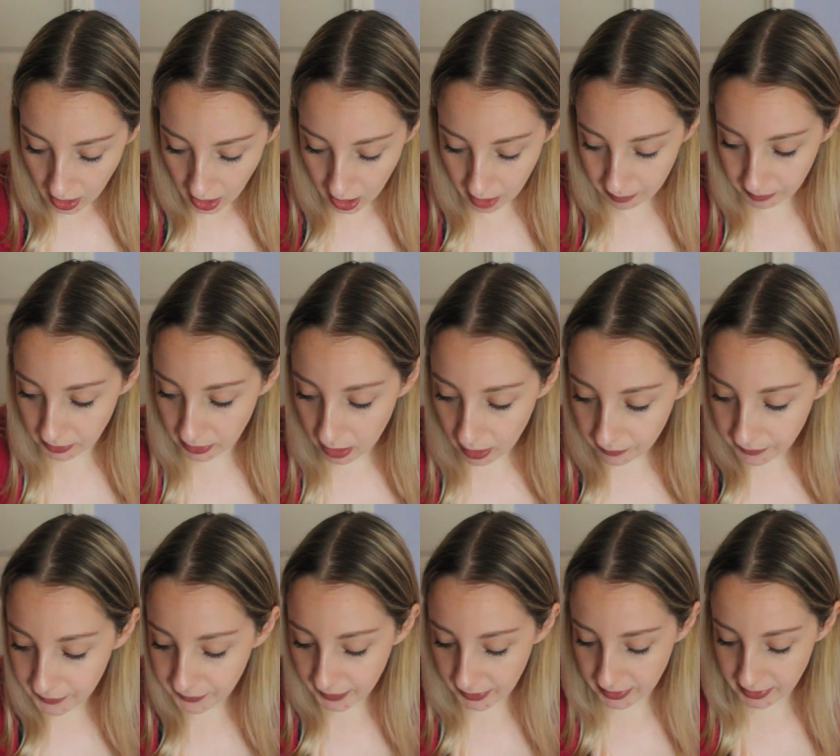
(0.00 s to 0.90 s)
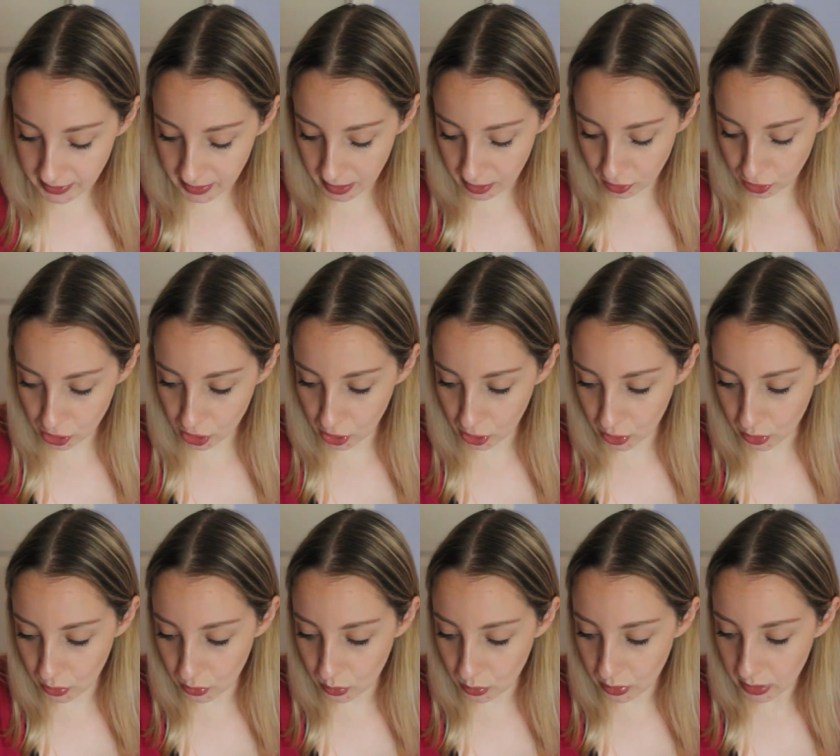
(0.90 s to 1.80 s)
Um, love that they sent
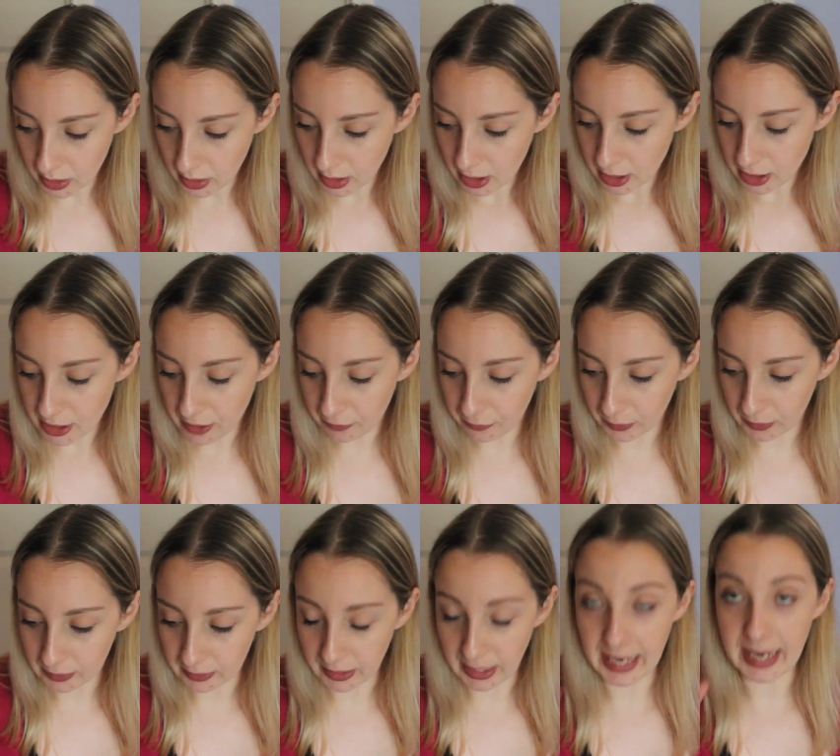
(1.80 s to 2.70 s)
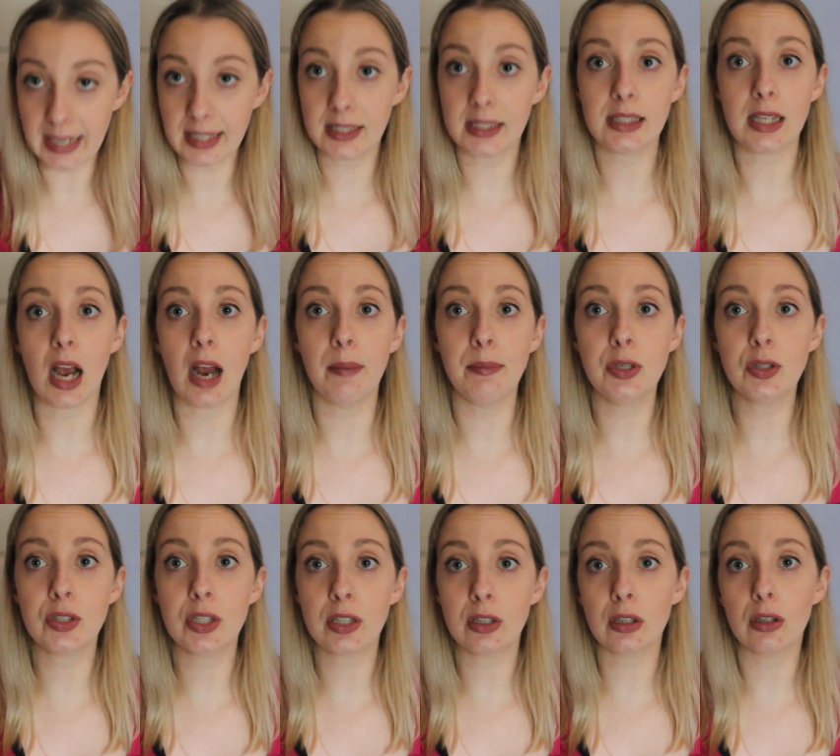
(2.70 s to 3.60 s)
two different lengths. I'm
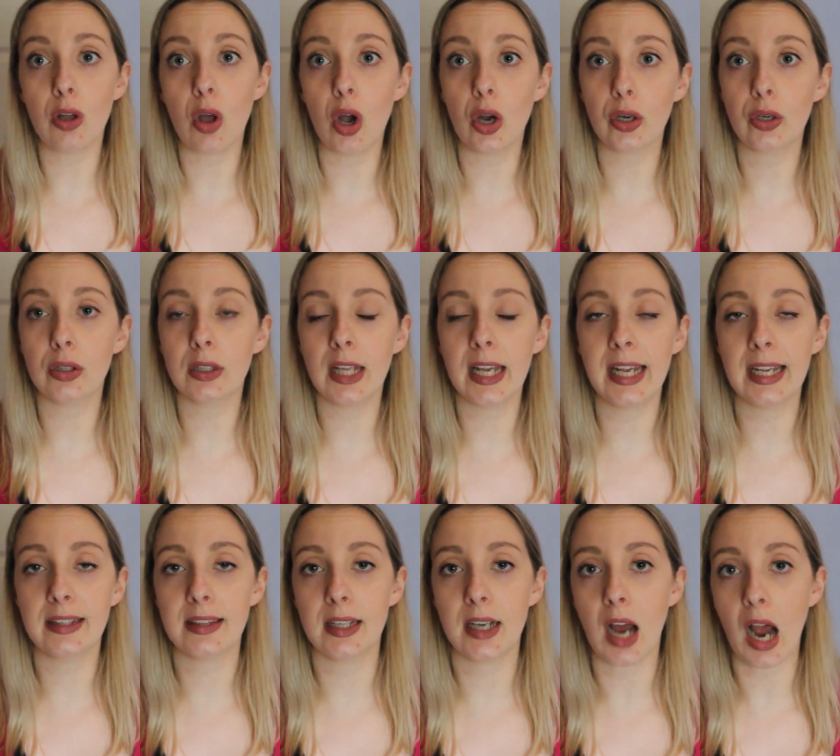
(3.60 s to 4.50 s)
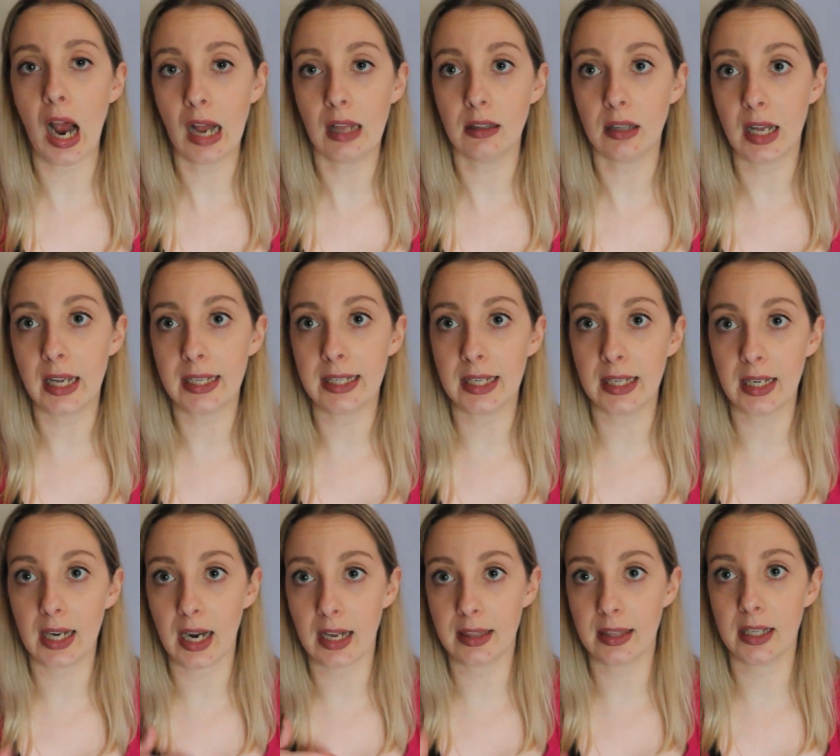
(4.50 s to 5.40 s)
using the longer length and I like
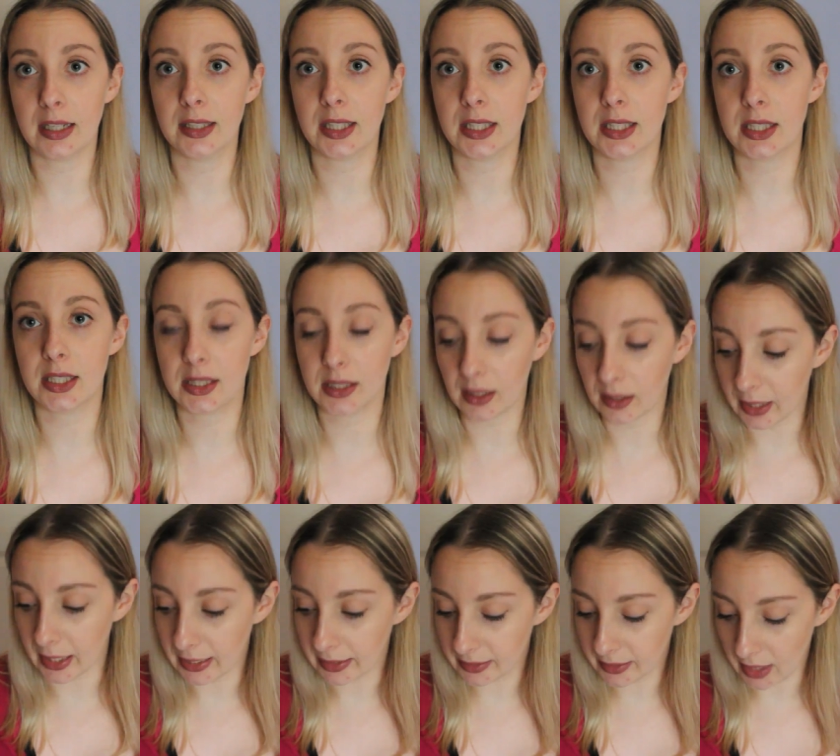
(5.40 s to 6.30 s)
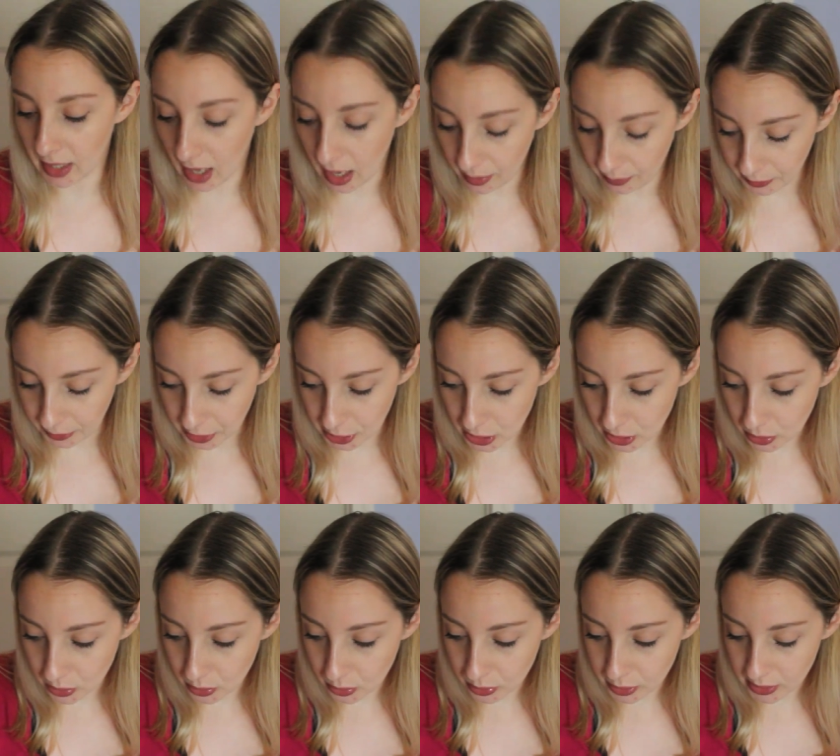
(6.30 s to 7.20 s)
it. I think this is the length that I would
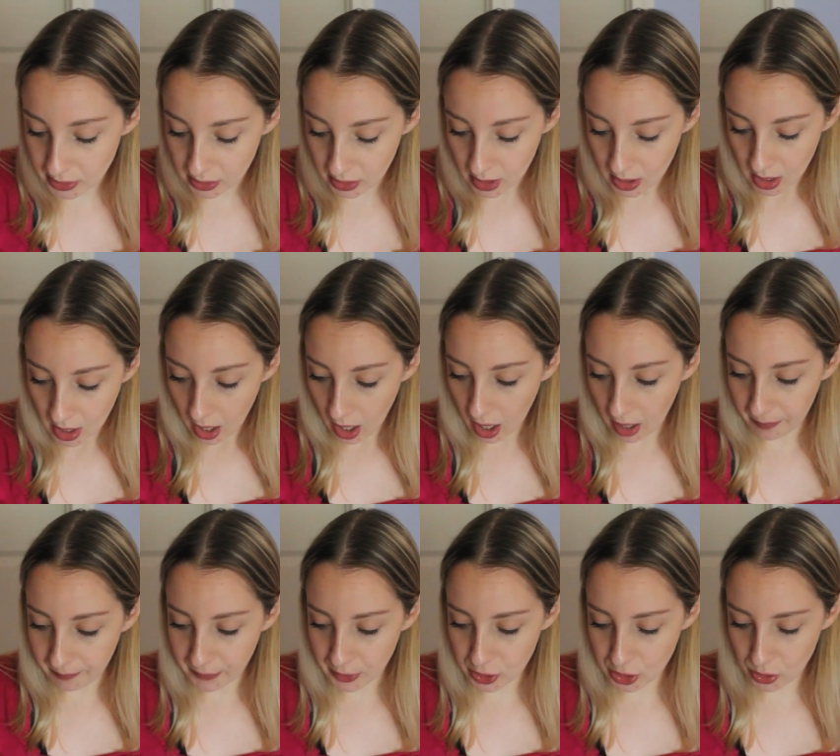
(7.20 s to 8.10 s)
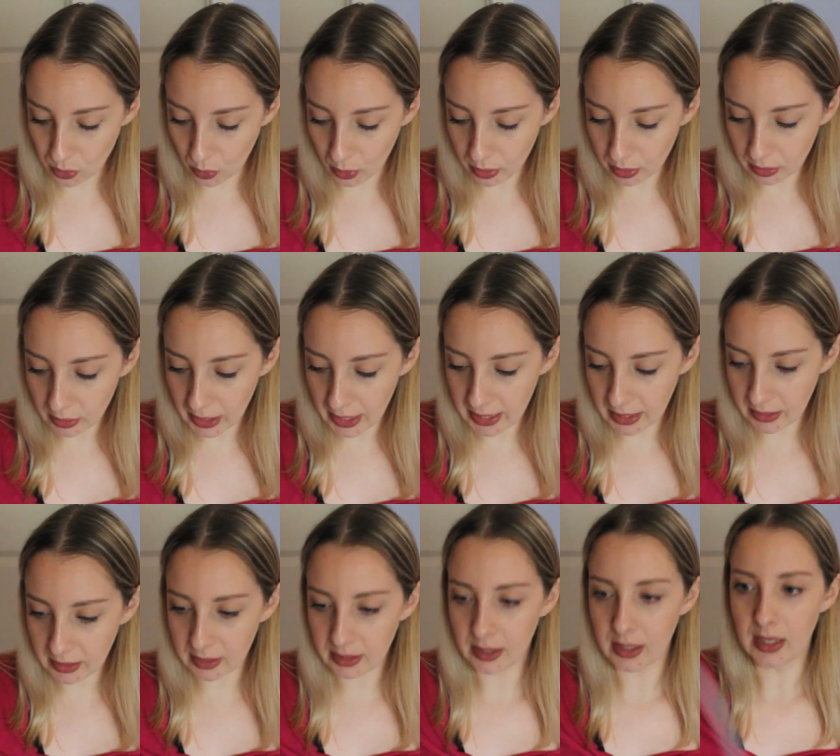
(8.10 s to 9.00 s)
use. Um, the shorter
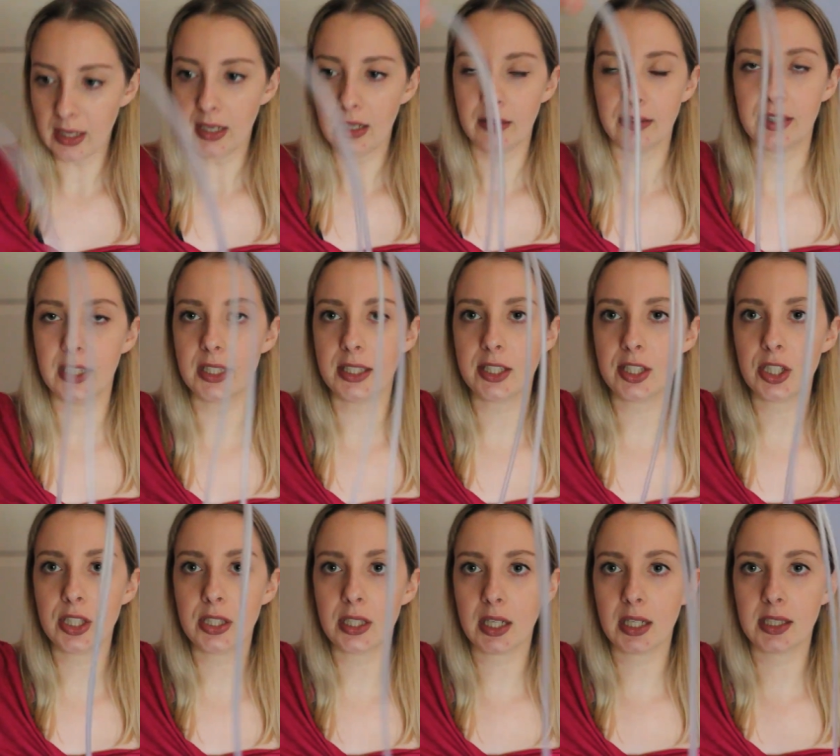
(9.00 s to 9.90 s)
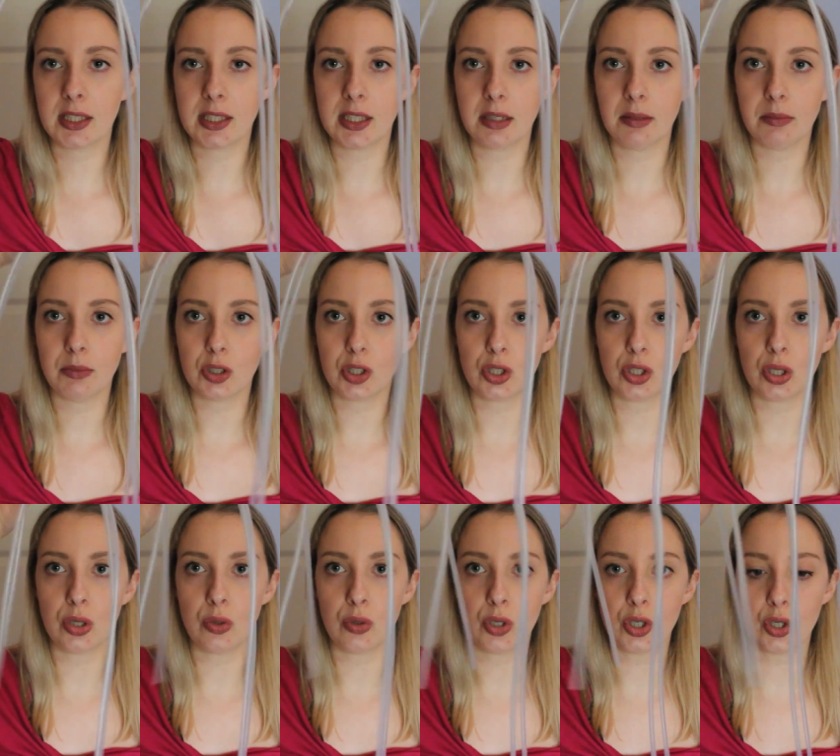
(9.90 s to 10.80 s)
length, this just like seems
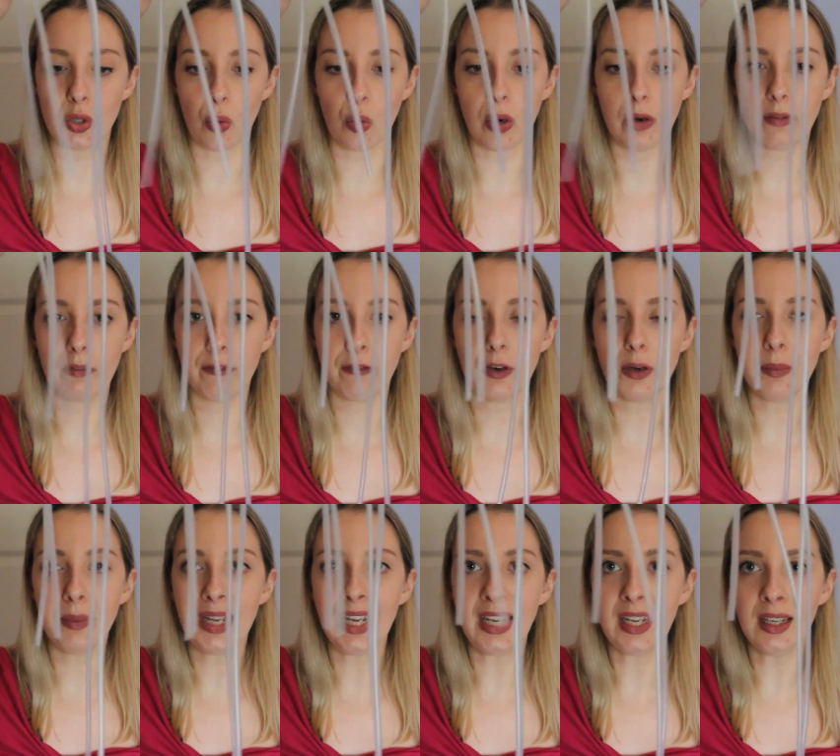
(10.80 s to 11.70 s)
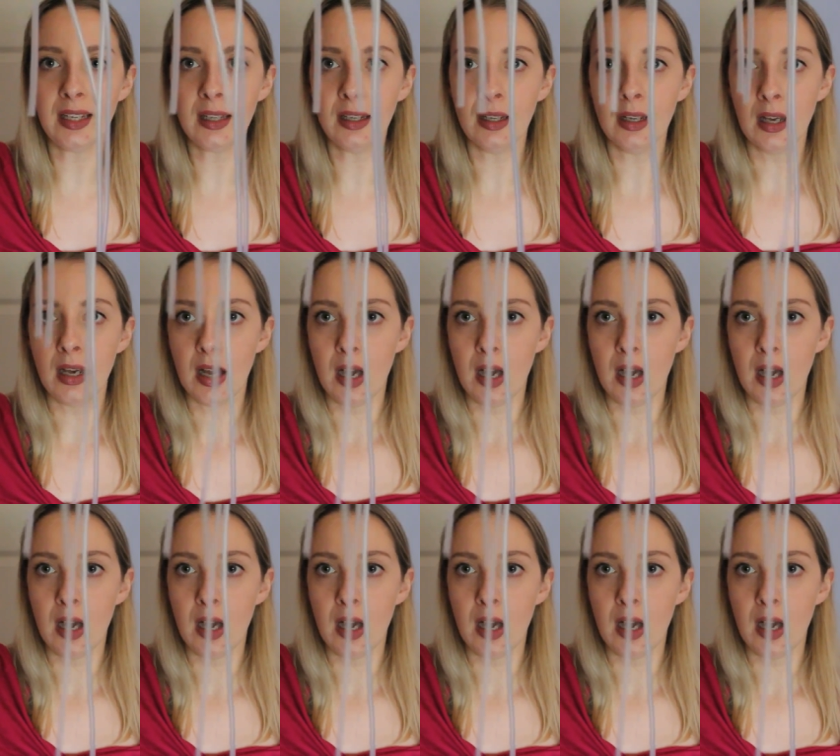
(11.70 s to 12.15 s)
too short for me.